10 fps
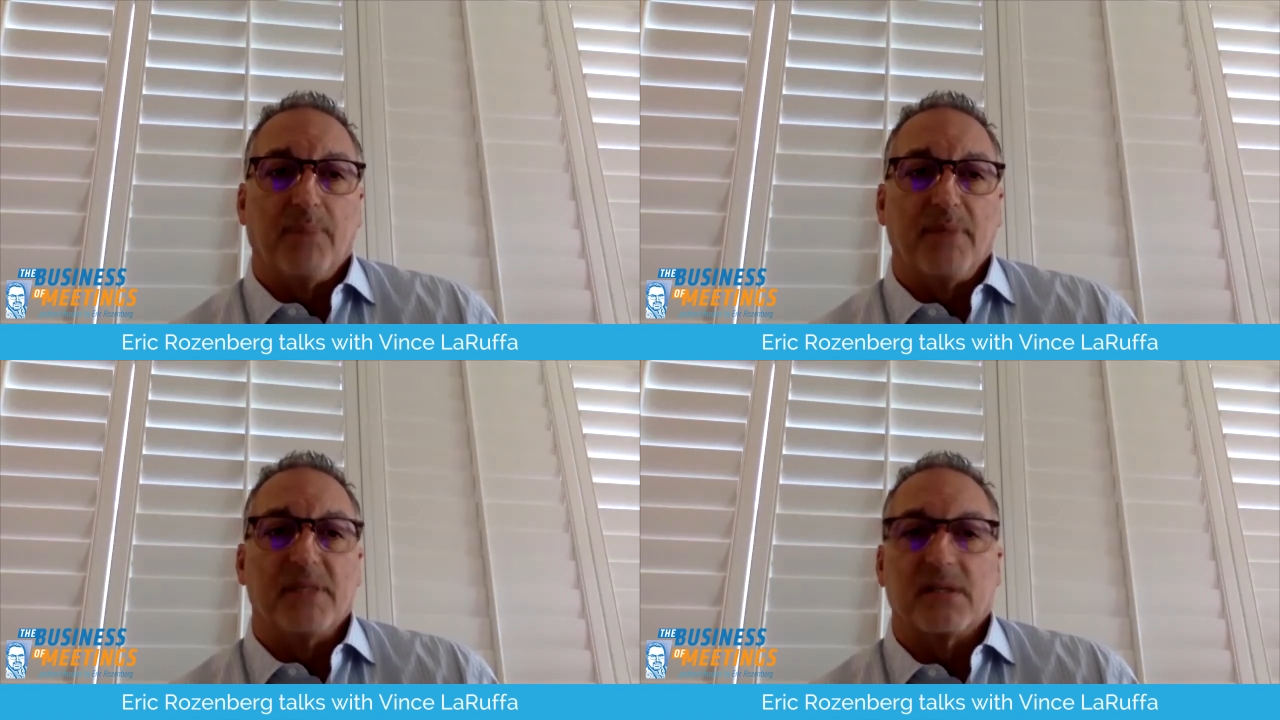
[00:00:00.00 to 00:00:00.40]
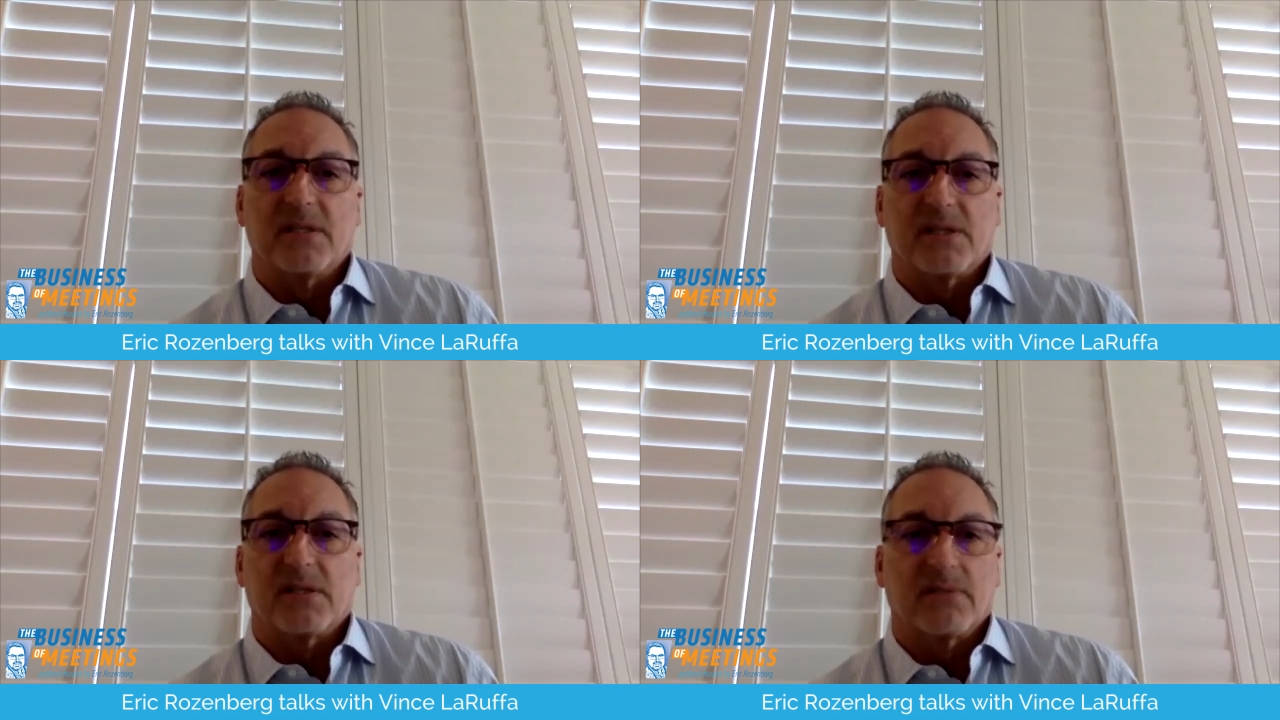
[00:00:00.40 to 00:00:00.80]

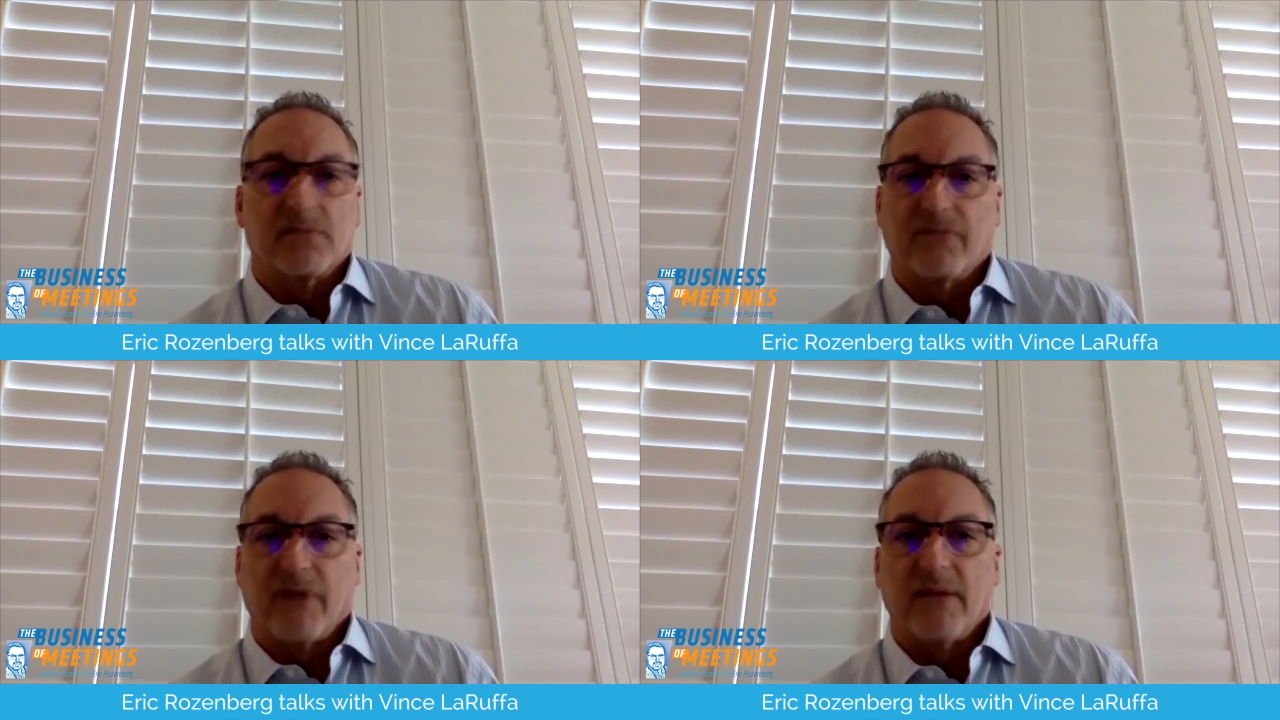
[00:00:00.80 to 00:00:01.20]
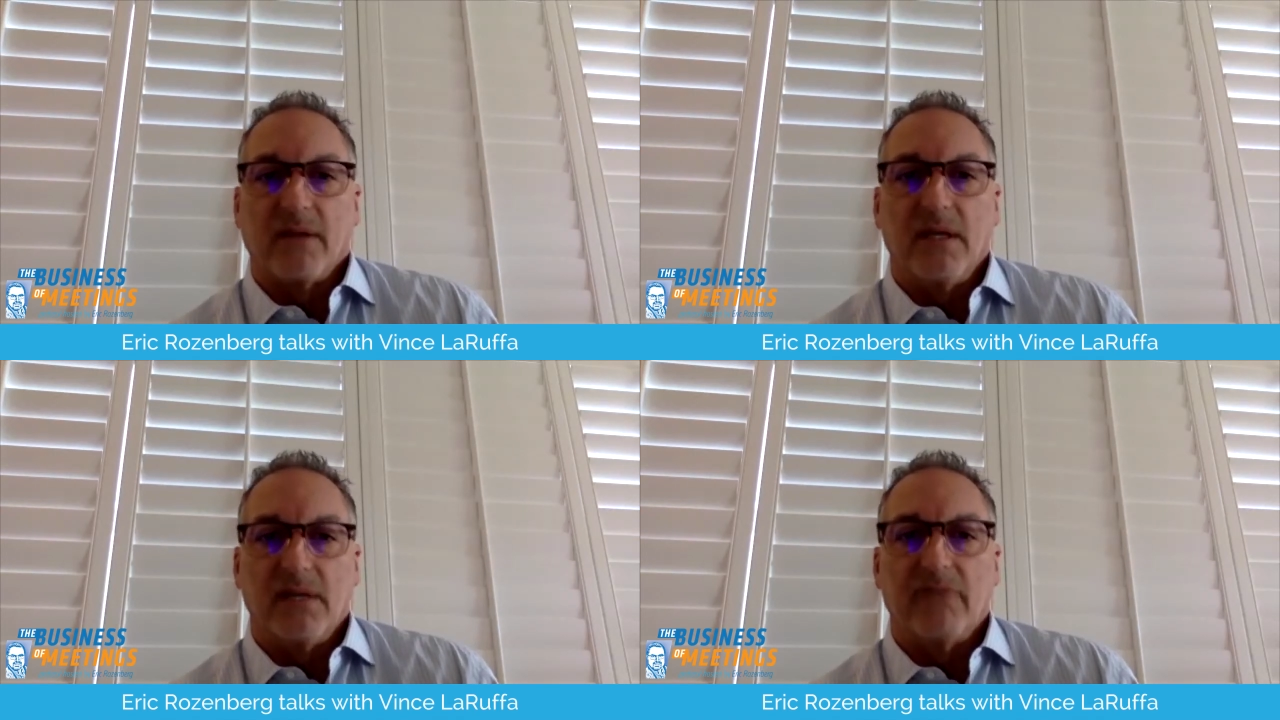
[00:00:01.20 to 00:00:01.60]

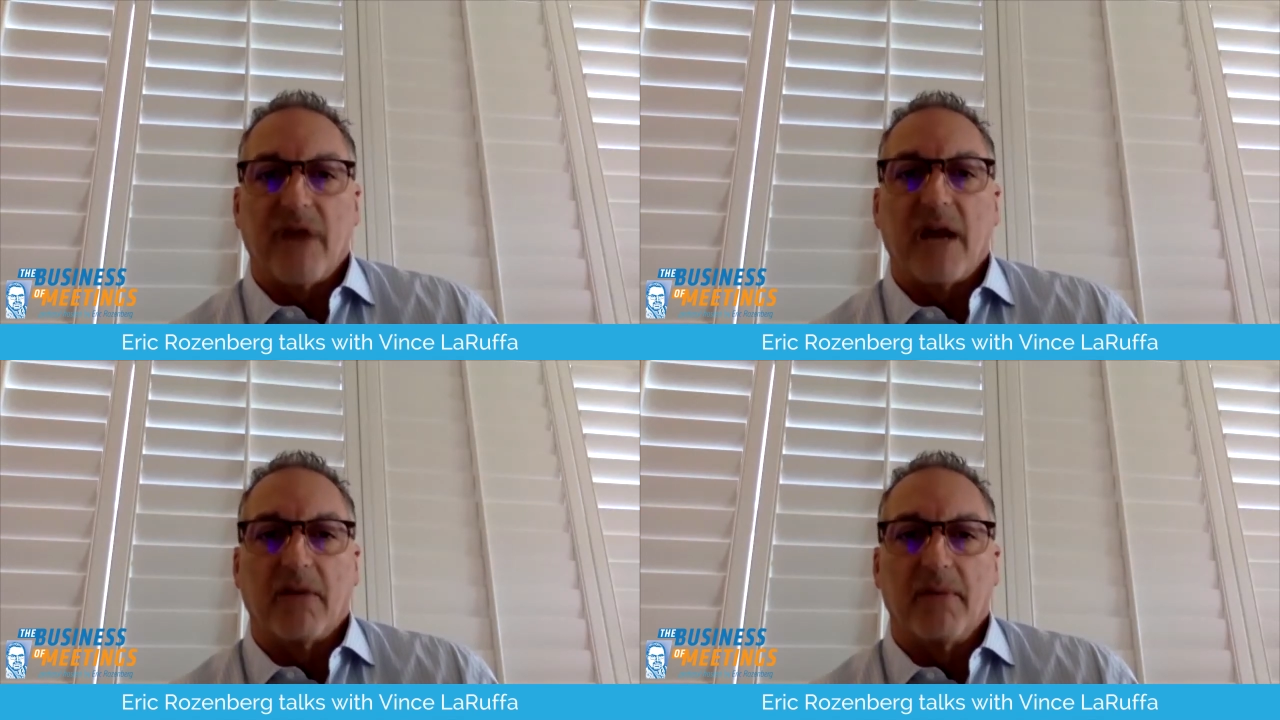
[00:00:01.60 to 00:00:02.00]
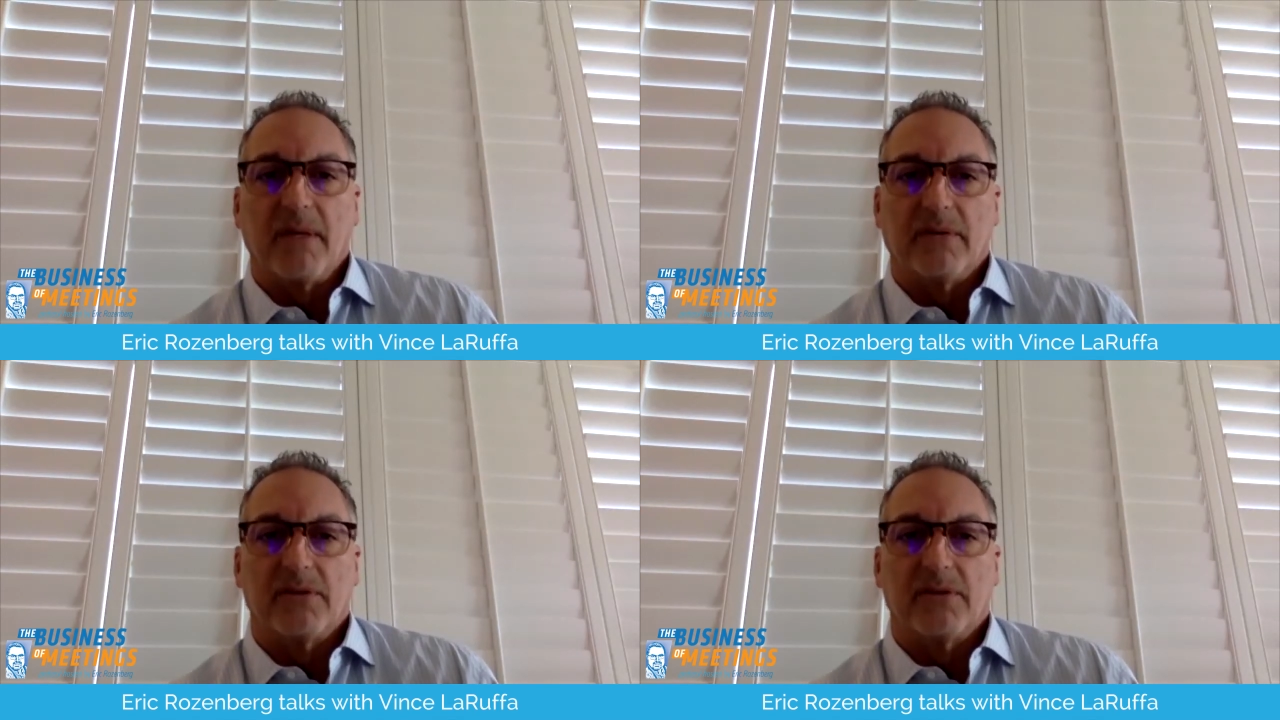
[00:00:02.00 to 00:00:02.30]
business-friendly environment